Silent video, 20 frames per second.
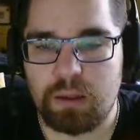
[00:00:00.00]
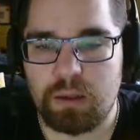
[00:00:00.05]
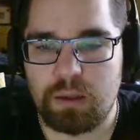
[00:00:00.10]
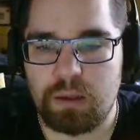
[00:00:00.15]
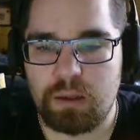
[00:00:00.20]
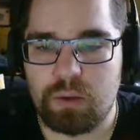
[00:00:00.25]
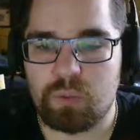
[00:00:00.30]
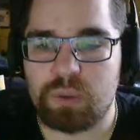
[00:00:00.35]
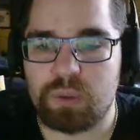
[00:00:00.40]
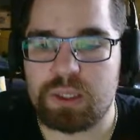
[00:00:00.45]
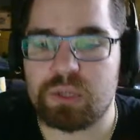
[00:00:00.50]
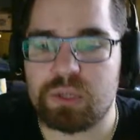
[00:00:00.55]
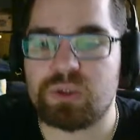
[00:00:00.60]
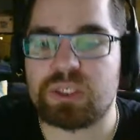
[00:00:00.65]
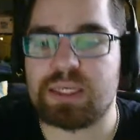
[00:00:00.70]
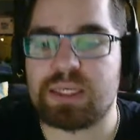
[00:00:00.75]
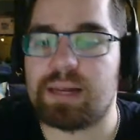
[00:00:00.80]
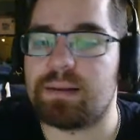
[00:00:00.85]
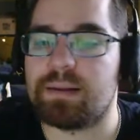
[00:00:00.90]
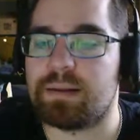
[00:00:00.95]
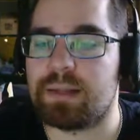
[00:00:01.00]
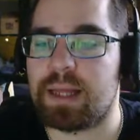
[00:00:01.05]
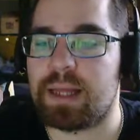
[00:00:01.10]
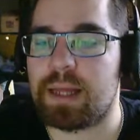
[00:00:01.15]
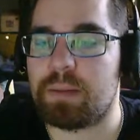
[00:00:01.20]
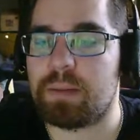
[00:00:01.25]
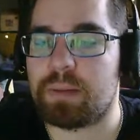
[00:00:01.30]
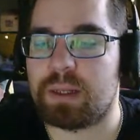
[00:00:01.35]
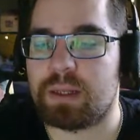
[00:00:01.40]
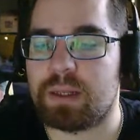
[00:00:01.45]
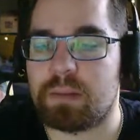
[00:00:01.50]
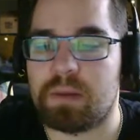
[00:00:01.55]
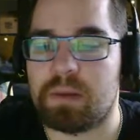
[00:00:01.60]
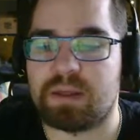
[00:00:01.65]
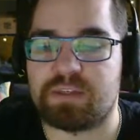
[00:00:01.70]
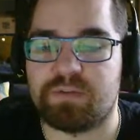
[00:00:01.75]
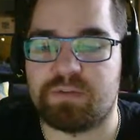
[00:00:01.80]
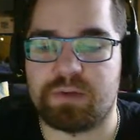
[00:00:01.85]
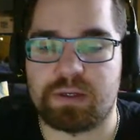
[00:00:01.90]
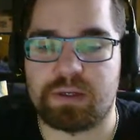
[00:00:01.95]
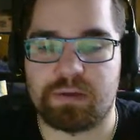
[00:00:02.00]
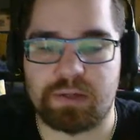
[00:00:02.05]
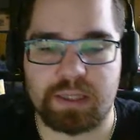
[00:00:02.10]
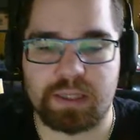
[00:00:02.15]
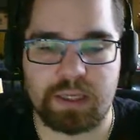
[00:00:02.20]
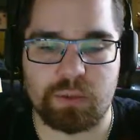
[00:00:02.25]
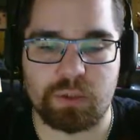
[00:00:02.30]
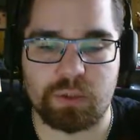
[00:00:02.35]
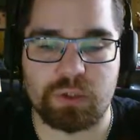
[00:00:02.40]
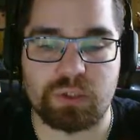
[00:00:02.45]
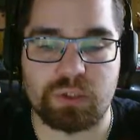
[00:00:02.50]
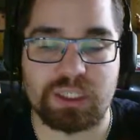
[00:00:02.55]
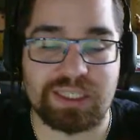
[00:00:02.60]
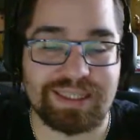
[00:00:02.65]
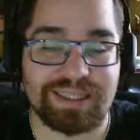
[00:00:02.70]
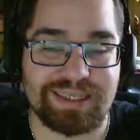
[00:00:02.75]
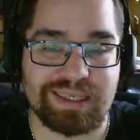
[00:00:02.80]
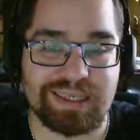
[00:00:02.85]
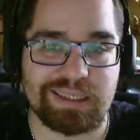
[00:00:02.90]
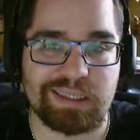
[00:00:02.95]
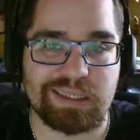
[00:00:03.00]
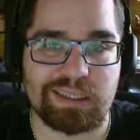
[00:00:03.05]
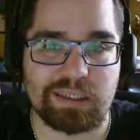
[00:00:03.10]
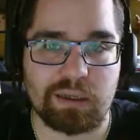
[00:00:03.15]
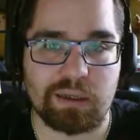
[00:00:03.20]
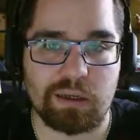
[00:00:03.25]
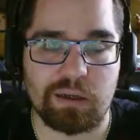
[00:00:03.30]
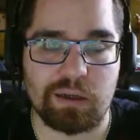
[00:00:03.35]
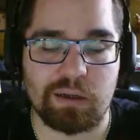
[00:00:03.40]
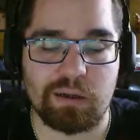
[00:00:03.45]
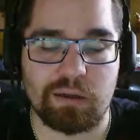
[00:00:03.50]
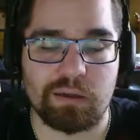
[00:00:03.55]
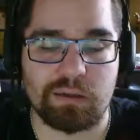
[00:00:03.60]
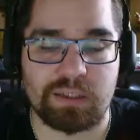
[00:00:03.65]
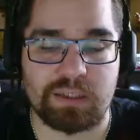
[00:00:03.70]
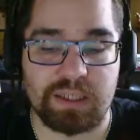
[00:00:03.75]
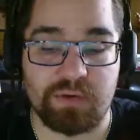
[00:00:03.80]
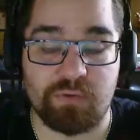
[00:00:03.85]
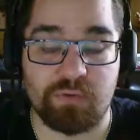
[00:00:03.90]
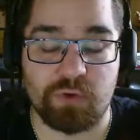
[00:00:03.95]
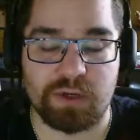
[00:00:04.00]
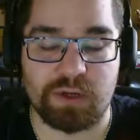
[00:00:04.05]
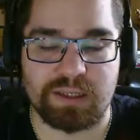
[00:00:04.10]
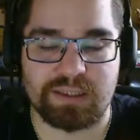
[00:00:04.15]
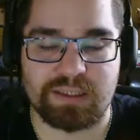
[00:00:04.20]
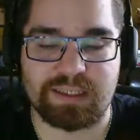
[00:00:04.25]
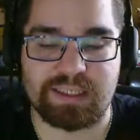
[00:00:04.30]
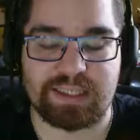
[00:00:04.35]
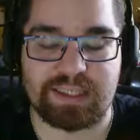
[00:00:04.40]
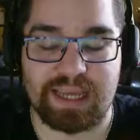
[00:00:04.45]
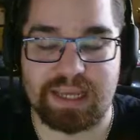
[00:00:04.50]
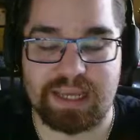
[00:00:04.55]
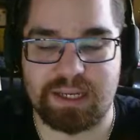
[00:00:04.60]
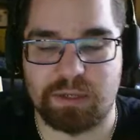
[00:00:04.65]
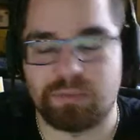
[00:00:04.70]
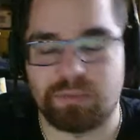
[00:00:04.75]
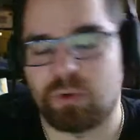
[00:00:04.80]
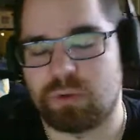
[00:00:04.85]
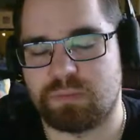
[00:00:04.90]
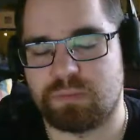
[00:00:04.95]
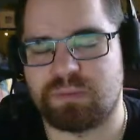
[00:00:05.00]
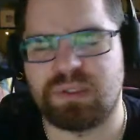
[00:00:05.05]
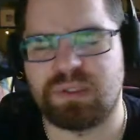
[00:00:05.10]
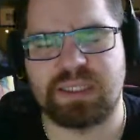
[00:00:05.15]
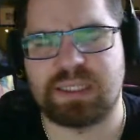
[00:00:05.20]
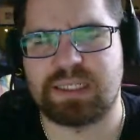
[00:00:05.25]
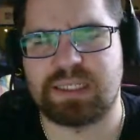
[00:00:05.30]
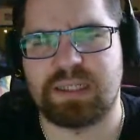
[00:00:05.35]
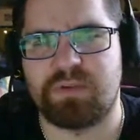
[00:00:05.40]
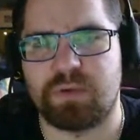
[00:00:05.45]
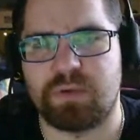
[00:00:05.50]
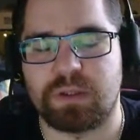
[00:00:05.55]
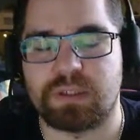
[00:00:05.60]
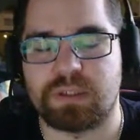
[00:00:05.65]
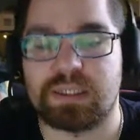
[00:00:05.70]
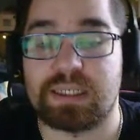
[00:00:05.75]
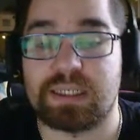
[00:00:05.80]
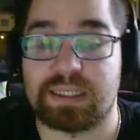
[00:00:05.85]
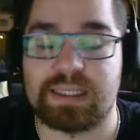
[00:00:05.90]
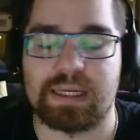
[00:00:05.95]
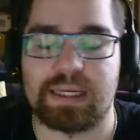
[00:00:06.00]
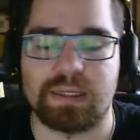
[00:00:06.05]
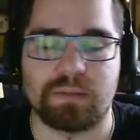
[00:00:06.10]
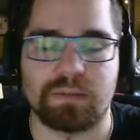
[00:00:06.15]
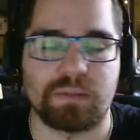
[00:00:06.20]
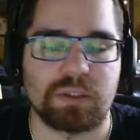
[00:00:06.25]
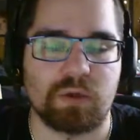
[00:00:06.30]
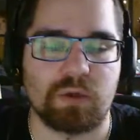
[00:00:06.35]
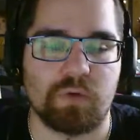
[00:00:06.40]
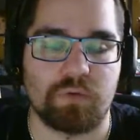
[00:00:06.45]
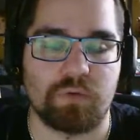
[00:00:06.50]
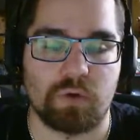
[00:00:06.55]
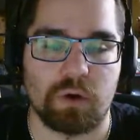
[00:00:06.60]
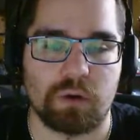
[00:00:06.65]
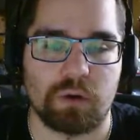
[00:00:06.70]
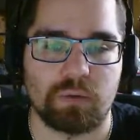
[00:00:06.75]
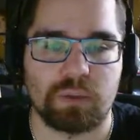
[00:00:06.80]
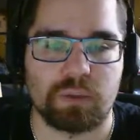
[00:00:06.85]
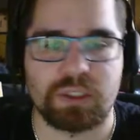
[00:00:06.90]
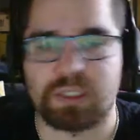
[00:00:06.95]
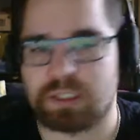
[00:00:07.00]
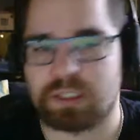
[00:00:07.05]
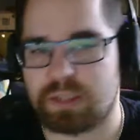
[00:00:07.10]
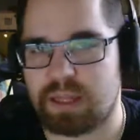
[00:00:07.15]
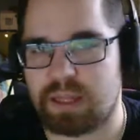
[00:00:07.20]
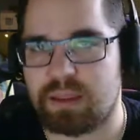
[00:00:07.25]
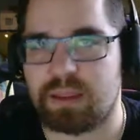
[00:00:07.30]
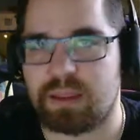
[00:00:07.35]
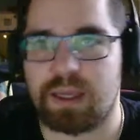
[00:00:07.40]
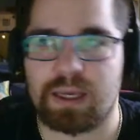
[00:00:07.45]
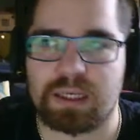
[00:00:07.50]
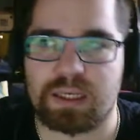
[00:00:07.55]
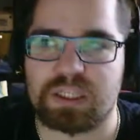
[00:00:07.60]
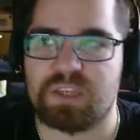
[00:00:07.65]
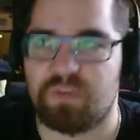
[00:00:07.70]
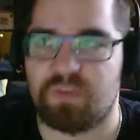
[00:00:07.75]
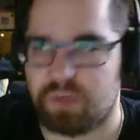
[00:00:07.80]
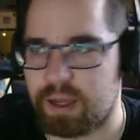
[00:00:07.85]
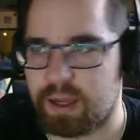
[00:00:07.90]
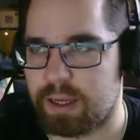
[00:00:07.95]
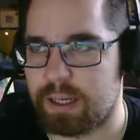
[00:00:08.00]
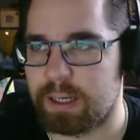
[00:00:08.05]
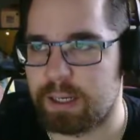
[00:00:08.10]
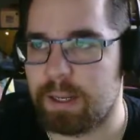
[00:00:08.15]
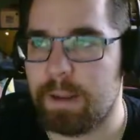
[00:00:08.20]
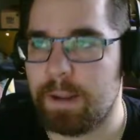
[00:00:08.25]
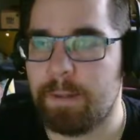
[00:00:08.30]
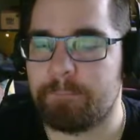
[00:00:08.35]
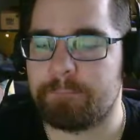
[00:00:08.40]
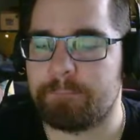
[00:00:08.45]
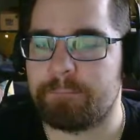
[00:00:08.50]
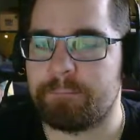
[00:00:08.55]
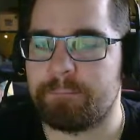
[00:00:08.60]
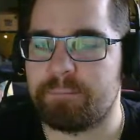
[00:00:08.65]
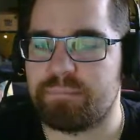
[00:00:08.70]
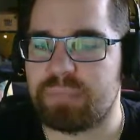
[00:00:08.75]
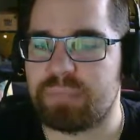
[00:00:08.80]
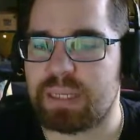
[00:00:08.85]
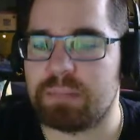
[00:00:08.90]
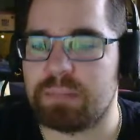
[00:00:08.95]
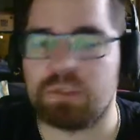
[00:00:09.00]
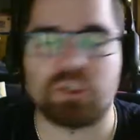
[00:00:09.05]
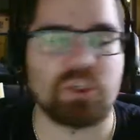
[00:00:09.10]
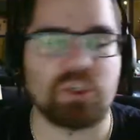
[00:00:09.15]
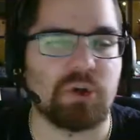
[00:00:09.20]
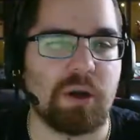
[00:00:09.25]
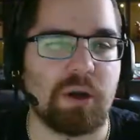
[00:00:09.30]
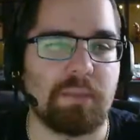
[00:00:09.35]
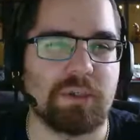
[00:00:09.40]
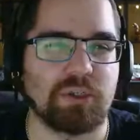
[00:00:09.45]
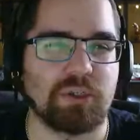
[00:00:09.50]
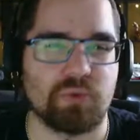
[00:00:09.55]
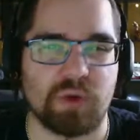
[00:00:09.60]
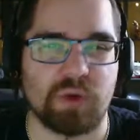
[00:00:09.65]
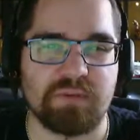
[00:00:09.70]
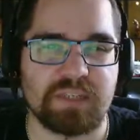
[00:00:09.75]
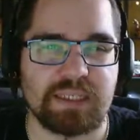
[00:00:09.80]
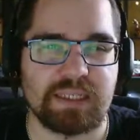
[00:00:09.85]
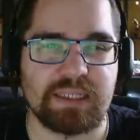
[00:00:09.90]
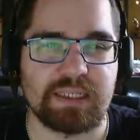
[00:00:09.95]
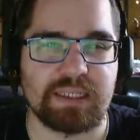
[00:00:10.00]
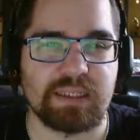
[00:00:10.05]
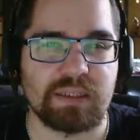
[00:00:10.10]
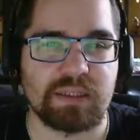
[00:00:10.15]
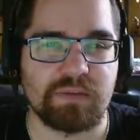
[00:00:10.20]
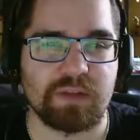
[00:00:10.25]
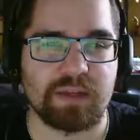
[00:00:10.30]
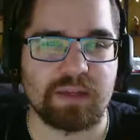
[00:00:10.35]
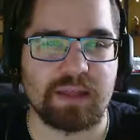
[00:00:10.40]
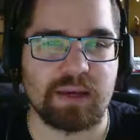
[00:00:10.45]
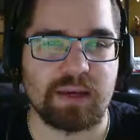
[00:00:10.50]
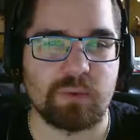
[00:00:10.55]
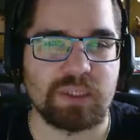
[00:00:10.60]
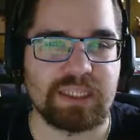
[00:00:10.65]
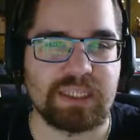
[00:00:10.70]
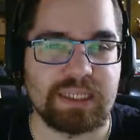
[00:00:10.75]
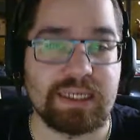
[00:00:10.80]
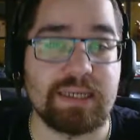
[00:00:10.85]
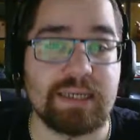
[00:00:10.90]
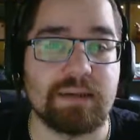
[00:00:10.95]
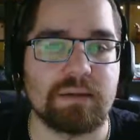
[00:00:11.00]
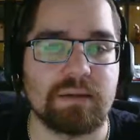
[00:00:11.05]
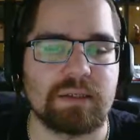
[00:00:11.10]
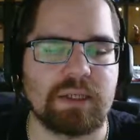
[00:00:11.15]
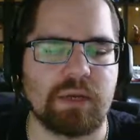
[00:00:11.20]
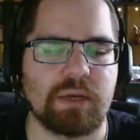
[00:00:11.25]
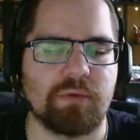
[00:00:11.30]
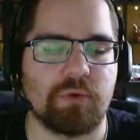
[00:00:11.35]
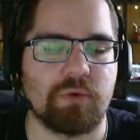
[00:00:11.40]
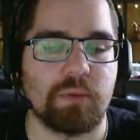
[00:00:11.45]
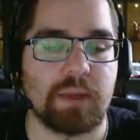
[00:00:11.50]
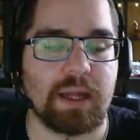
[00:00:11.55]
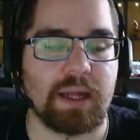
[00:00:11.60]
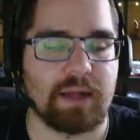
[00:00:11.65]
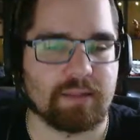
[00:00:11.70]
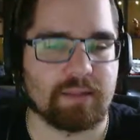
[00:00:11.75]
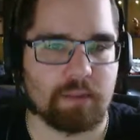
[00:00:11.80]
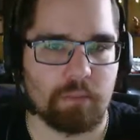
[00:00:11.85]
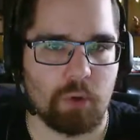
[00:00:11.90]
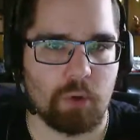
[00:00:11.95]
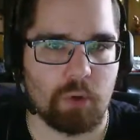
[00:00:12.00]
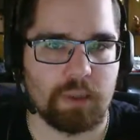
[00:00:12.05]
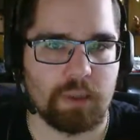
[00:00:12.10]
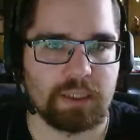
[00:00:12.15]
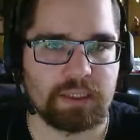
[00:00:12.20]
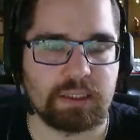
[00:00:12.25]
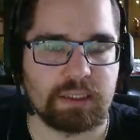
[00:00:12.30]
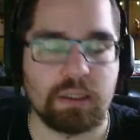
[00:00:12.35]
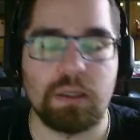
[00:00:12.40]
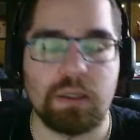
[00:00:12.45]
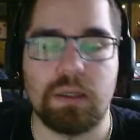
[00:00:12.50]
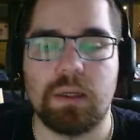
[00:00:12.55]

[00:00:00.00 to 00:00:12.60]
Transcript: We use Silent Lab and Dimensionally. We use 6 different stadiums, or 6 stadiums overall, which I think is fine. I'm not sure how much Rough Seas and stuff like that we see in the standard format at the moment.